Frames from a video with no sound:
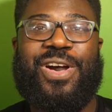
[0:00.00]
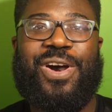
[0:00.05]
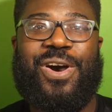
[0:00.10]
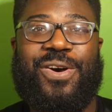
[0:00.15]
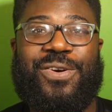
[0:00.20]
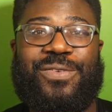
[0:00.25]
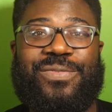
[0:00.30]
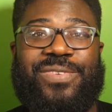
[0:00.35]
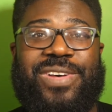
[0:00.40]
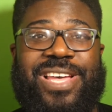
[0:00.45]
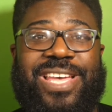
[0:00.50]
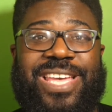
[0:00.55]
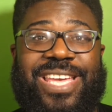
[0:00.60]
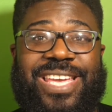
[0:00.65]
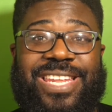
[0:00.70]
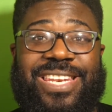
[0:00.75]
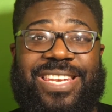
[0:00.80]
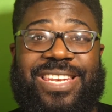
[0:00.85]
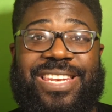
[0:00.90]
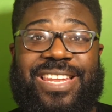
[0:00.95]
over
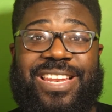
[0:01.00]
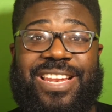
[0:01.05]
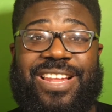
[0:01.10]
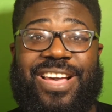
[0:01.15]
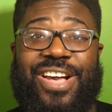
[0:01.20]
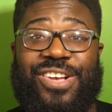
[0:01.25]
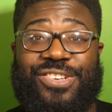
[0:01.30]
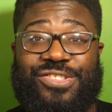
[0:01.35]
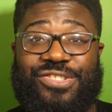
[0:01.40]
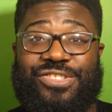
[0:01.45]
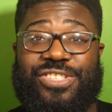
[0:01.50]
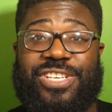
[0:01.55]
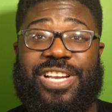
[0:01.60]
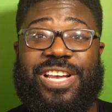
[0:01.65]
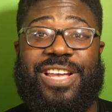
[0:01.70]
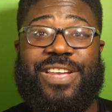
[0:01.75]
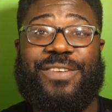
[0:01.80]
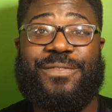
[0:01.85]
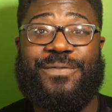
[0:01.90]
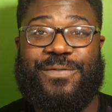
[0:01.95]
in
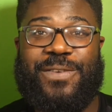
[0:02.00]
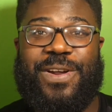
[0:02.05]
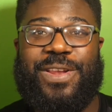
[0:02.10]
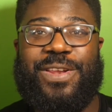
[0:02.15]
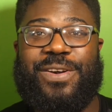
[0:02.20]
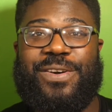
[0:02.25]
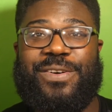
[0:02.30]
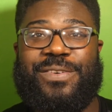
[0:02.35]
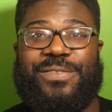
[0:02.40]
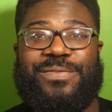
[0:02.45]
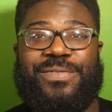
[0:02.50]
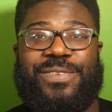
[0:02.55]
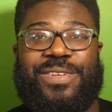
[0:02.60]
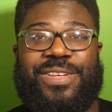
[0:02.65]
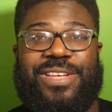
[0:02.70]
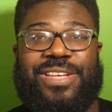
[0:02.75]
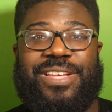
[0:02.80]
Austria in front of,